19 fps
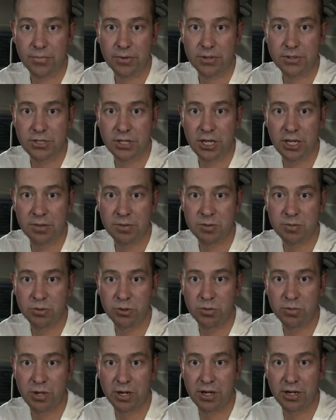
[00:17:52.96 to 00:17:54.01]
James,
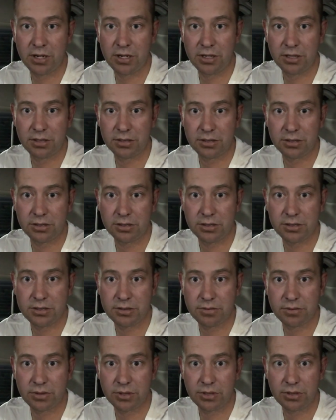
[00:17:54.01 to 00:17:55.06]
bull bar
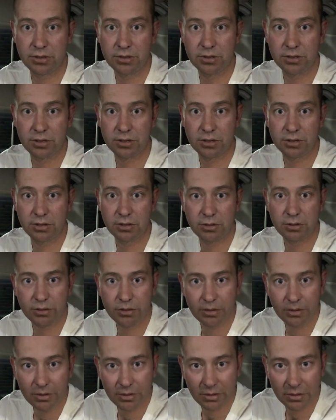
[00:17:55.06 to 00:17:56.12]
isn't very good on it.
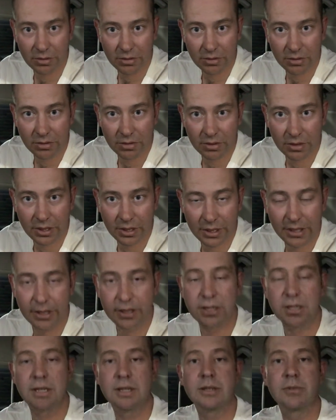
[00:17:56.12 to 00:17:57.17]
Okay, I
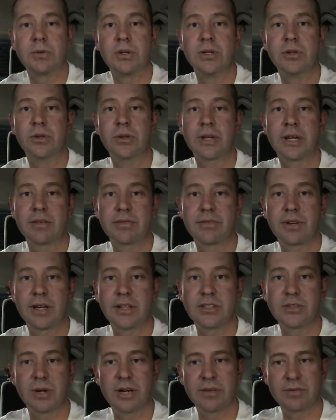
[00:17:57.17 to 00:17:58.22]
didn't get to read all of that. It
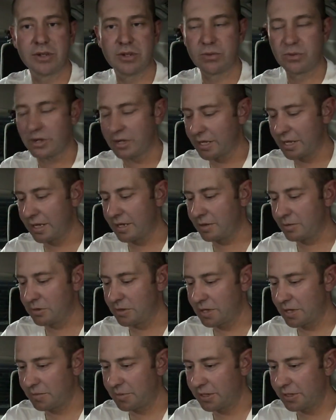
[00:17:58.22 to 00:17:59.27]
fades away. I've got to work out how to do
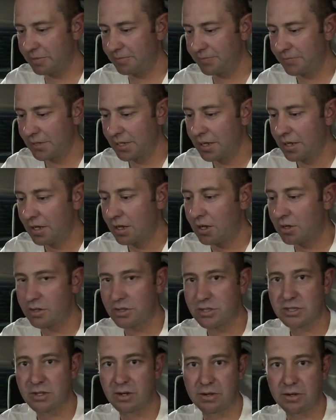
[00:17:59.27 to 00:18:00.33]
that better. I'm going
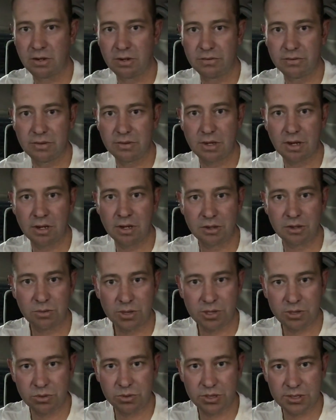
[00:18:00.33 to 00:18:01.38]
to sign off. I'm going to
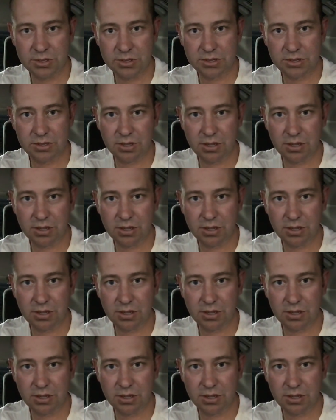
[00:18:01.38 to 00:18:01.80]
read all these